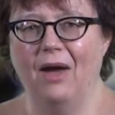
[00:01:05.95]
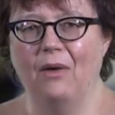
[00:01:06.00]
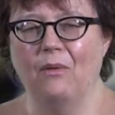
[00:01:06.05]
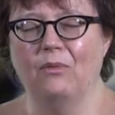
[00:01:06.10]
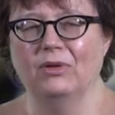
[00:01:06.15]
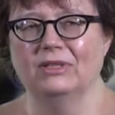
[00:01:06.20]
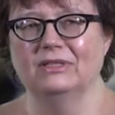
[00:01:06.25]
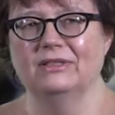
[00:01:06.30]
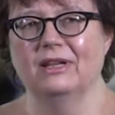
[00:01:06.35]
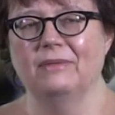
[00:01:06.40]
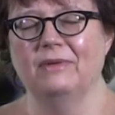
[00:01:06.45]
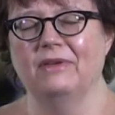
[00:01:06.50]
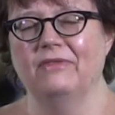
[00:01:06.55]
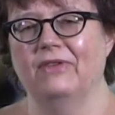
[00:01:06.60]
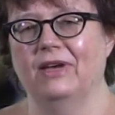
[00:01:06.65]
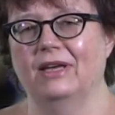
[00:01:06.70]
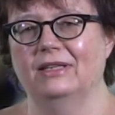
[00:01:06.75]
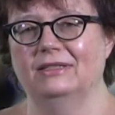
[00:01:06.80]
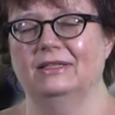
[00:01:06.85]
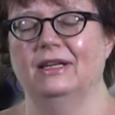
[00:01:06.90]
what's going to be
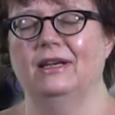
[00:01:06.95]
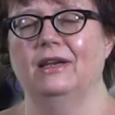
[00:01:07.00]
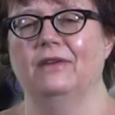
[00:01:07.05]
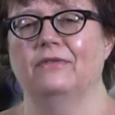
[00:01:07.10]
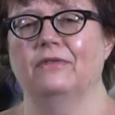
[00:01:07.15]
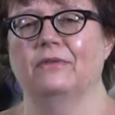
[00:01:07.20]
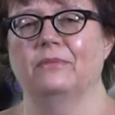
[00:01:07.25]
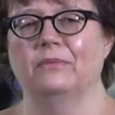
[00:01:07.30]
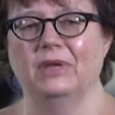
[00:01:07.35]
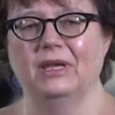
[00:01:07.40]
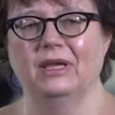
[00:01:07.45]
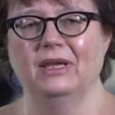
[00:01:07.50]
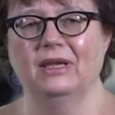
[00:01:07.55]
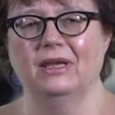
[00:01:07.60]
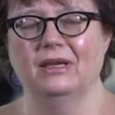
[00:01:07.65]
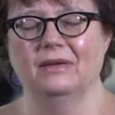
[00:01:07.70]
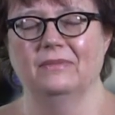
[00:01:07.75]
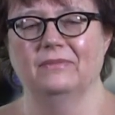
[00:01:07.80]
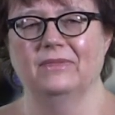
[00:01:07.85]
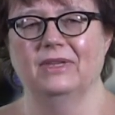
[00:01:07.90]
fascinating for
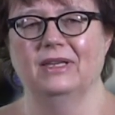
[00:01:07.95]
me